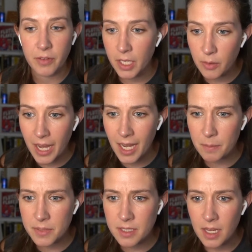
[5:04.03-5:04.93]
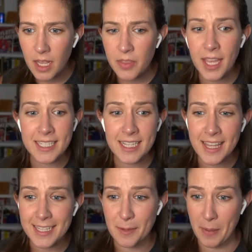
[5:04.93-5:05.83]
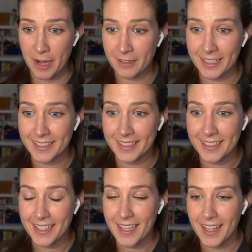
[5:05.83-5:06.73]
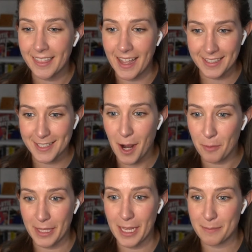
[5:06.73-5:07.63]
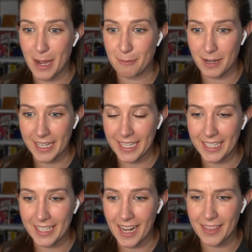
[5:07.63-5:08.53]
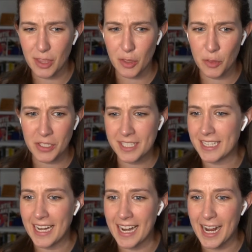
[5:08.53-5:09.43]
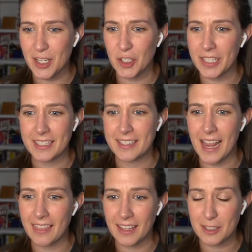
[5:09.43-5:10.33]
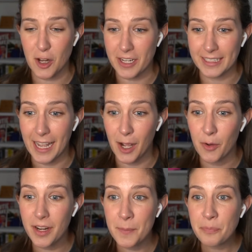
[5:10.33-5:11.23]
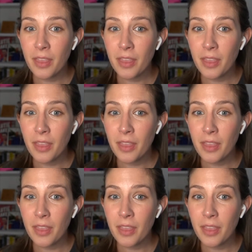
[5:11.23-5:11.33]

video games, the idea that as a parent, that's not within my right and the, the state actually is saying that's not allowed, uh,